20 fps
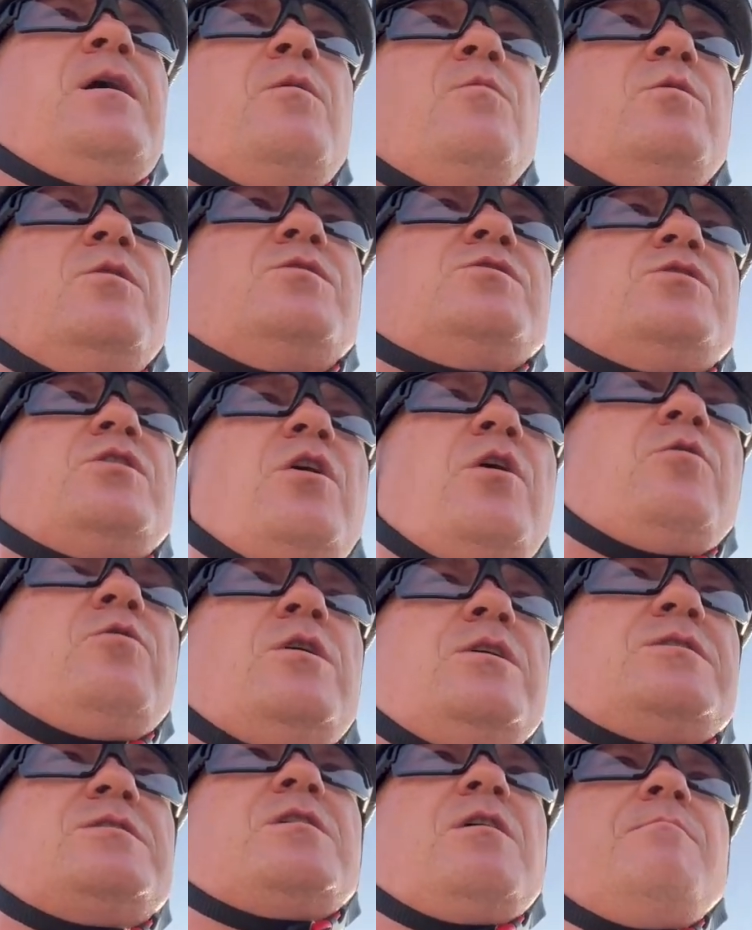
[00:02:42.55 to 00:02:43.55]
will show
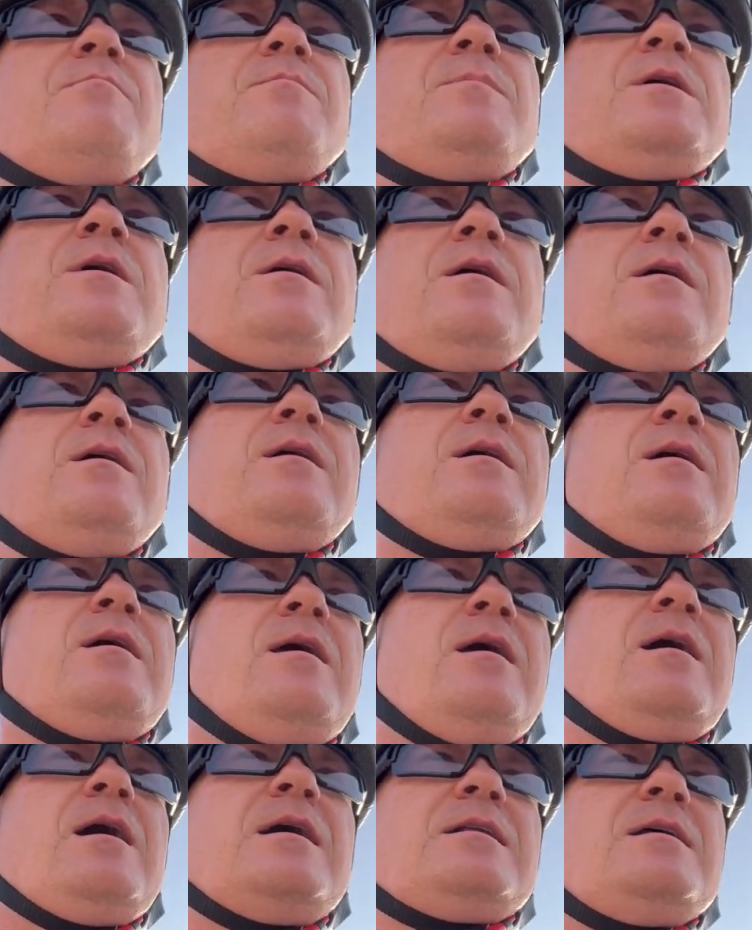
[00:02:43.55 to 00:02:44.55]
some,
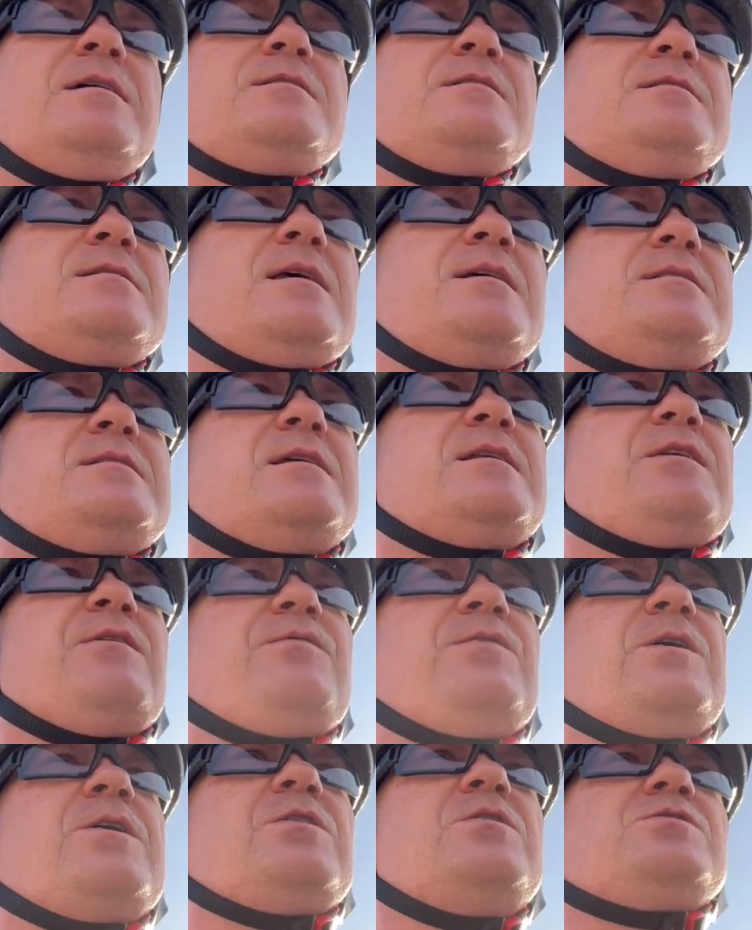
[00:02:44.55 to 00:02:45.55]
I'd like to say,
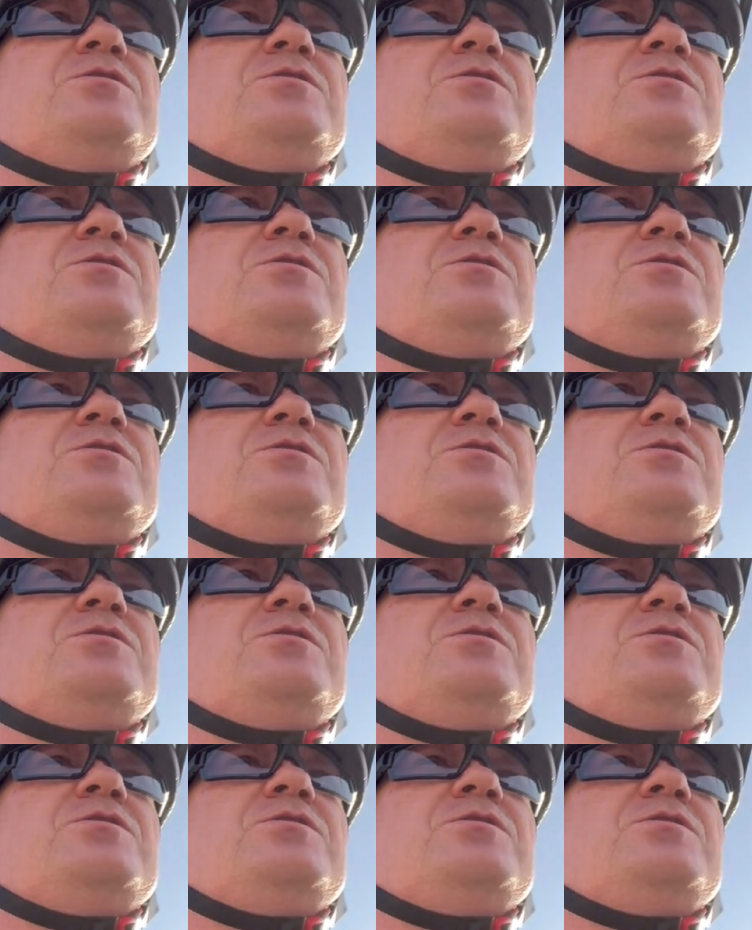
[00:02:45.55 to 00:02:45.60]
significant